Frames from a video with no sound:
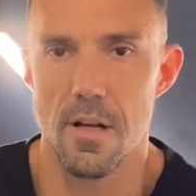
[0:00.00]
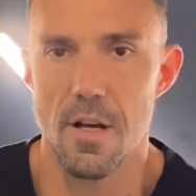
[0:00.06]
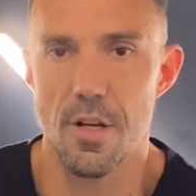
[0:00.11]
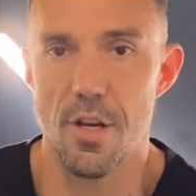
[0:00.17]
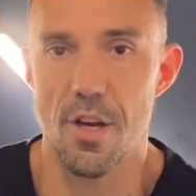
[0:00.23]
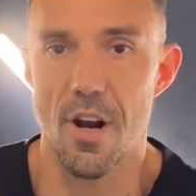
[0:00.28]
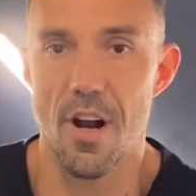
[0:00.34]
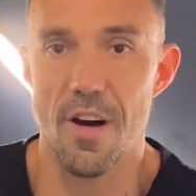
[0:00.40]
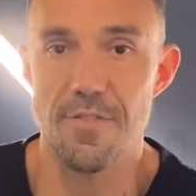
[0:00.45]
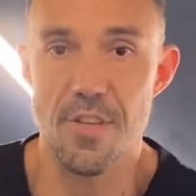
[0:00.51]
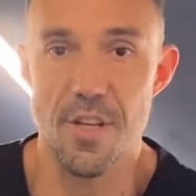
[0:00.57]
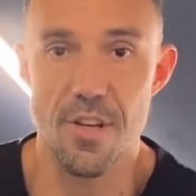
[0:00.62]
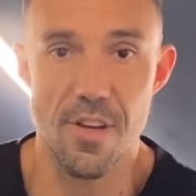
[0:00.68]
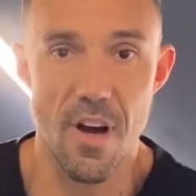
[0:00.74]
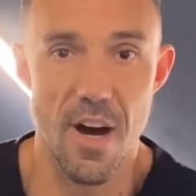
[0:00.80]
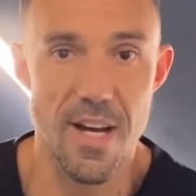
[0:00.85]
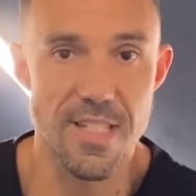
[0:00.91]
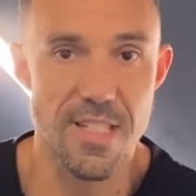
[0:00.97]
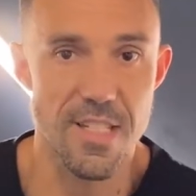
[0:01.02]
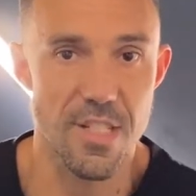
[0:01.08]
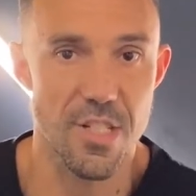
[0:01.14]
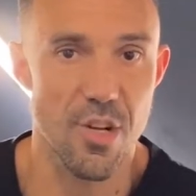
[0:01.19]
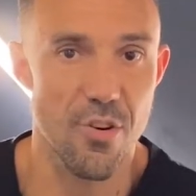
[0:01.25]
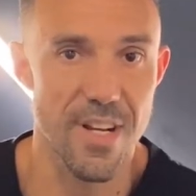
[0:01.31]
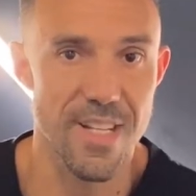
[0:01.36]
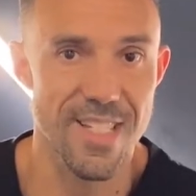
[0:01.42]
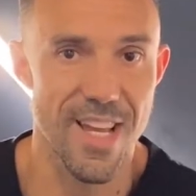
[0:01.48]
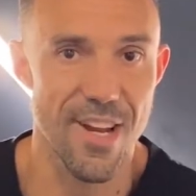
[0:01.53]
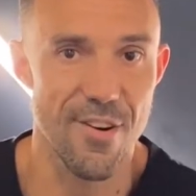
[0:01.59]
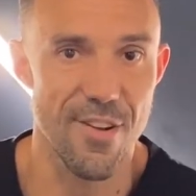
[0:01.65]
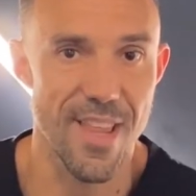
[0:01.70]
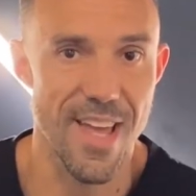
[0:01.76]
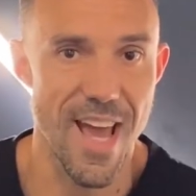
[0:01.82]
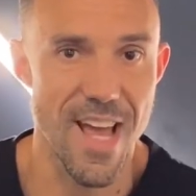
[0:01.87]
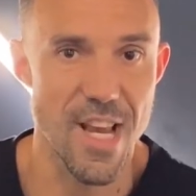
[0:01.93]
Good afternoon, guys. It's Chris here at
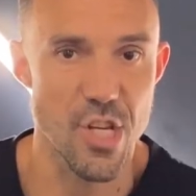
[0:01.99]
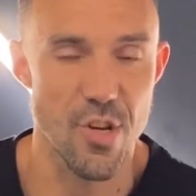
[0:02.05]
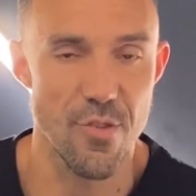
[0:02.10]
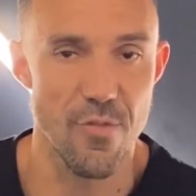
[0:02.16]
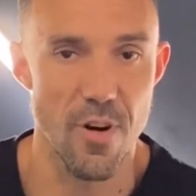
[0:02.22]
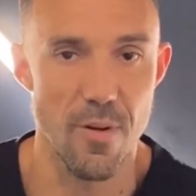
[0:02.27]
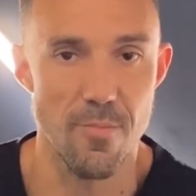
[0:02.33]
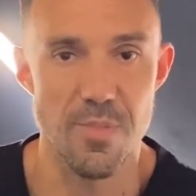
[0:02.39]
the Engine Room.